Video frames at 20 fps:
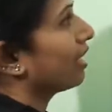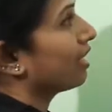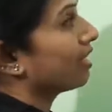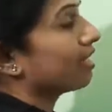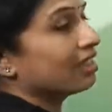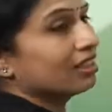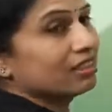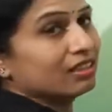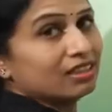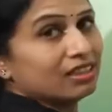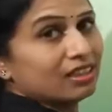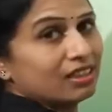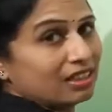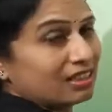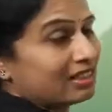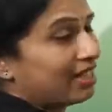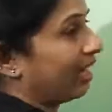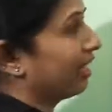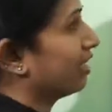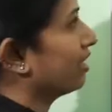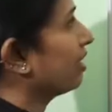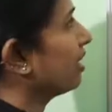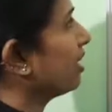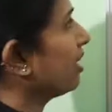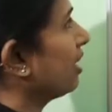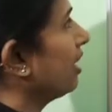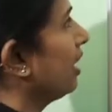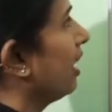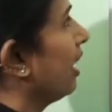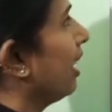dear
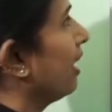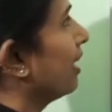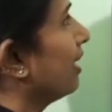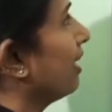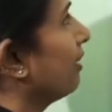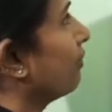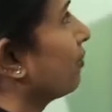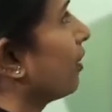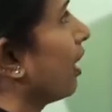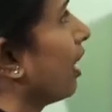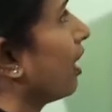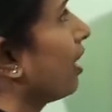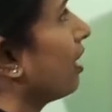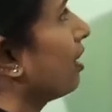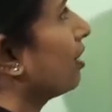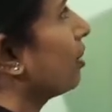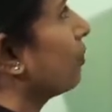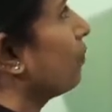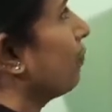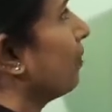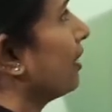diary, I have taken the